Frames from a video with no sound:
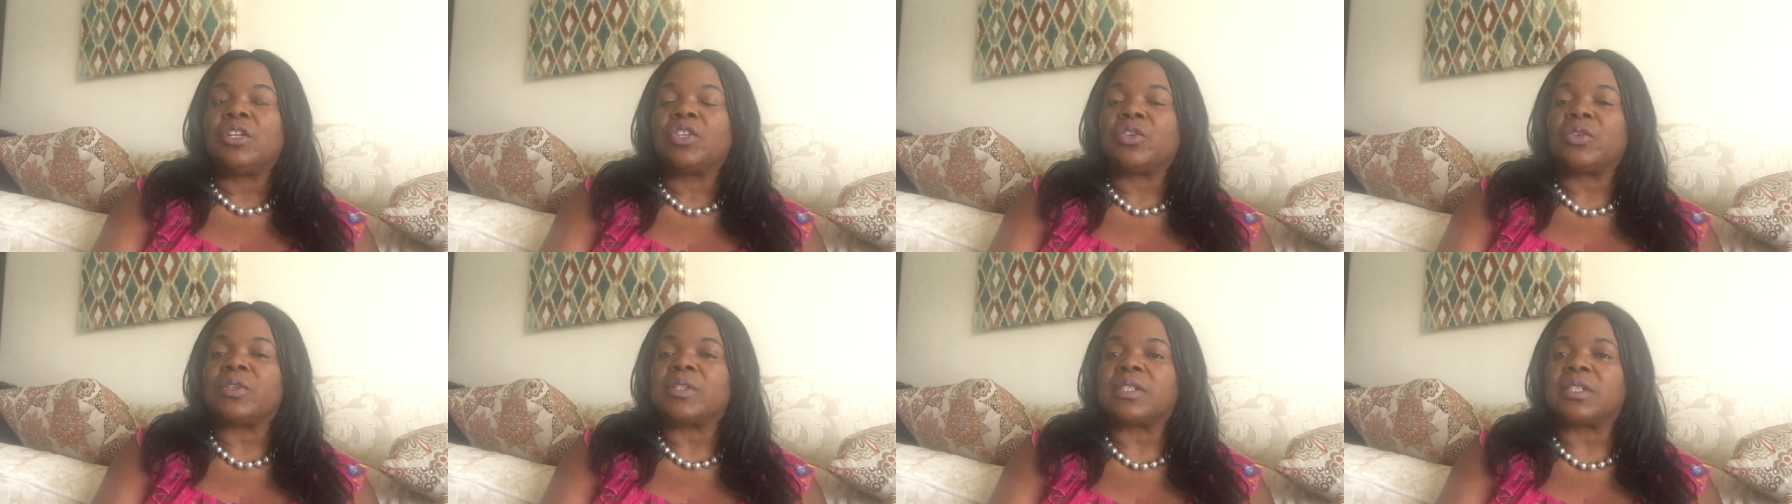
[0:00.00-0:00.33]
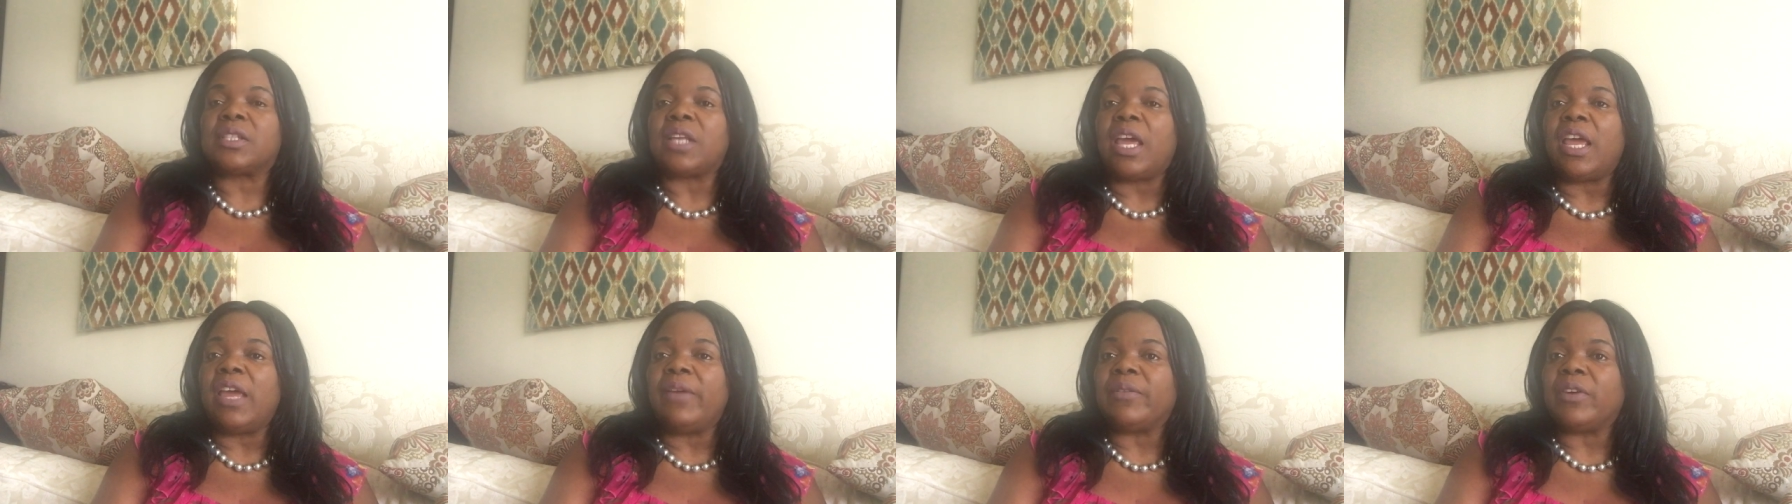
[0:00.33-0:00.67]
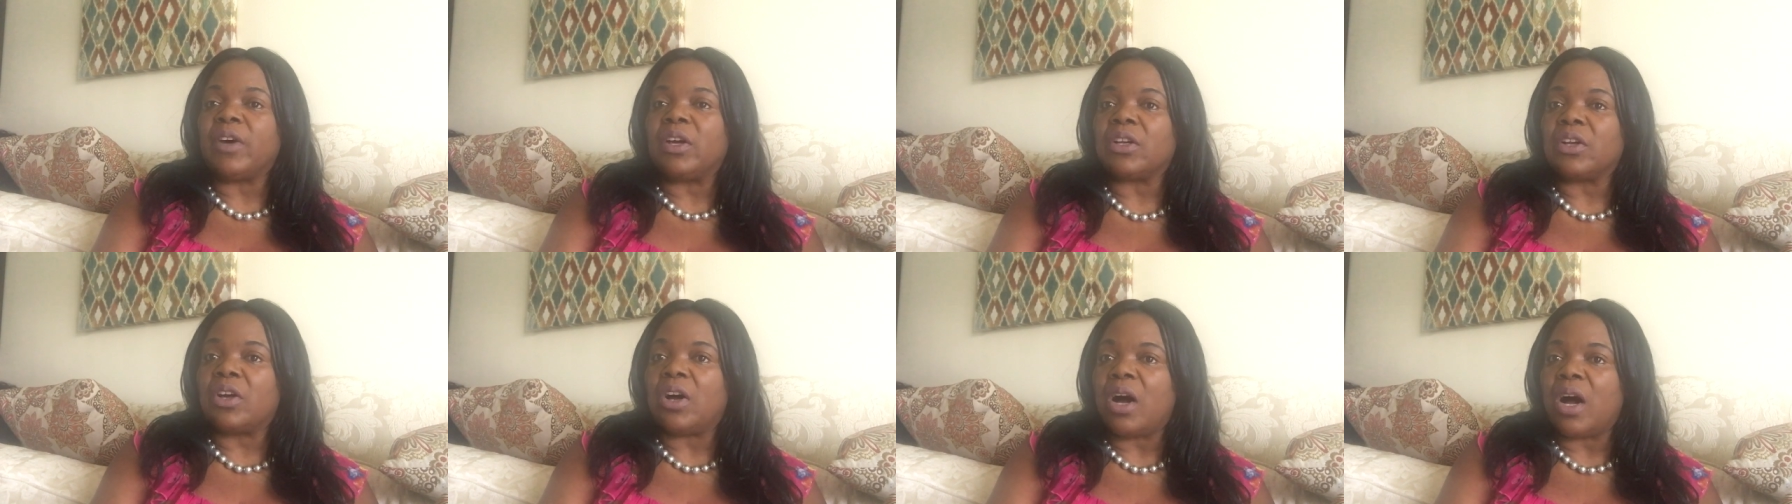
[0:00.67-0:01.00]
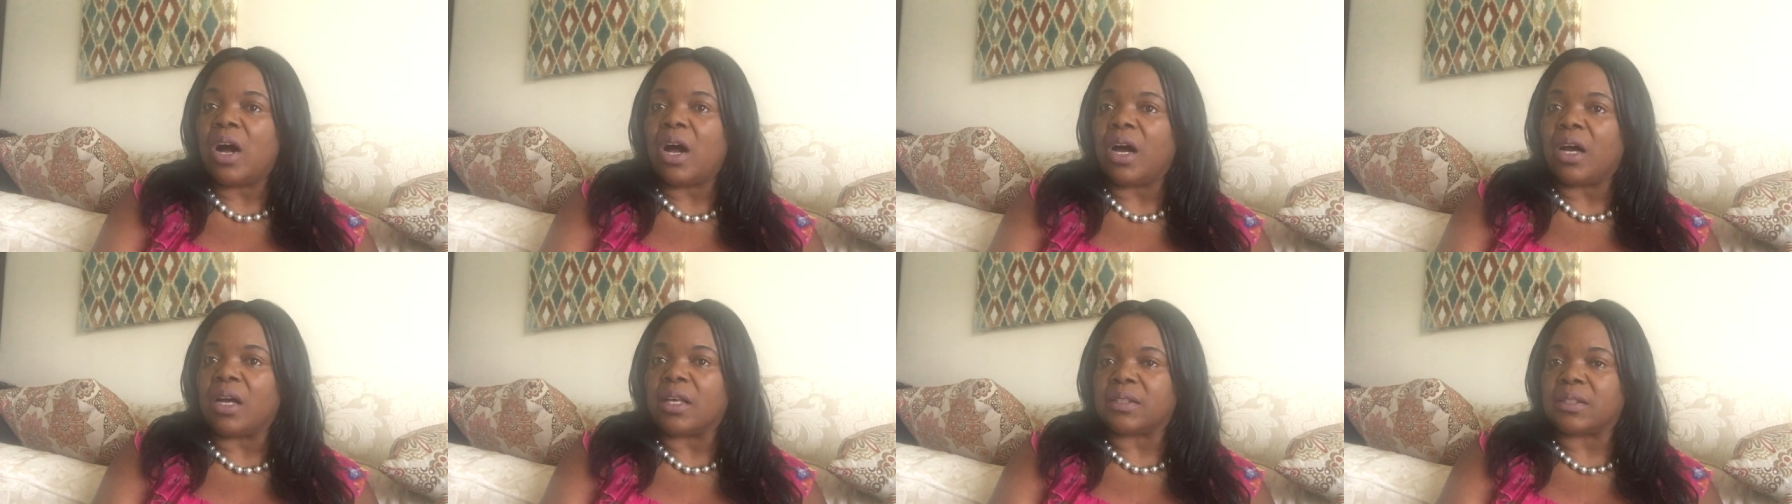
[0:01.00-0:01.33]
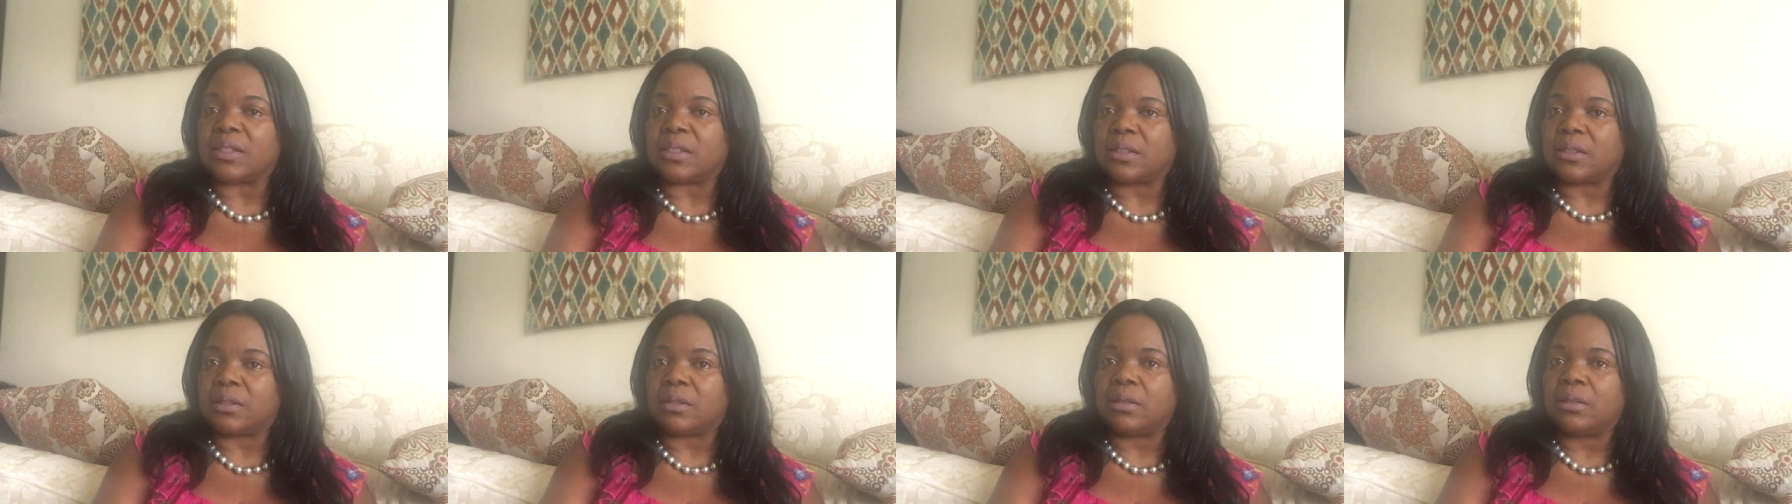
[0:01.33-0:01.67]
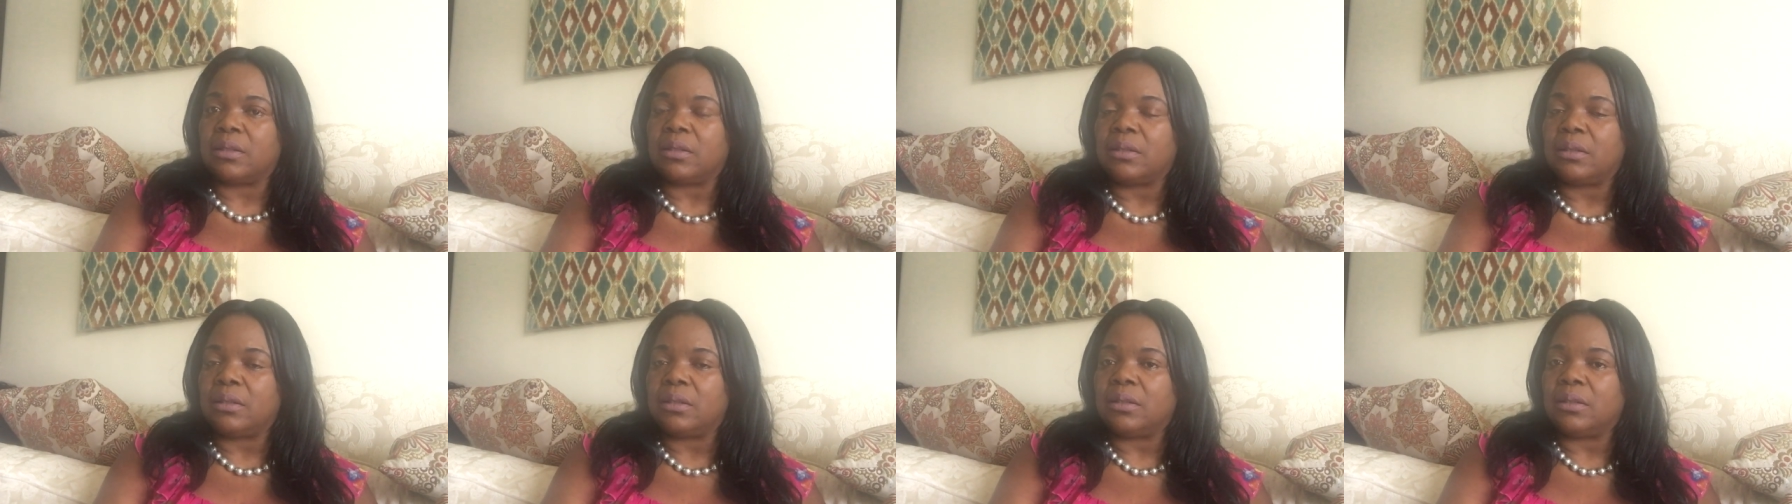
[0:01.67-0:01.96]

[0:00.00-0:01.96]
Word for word: To save on cost,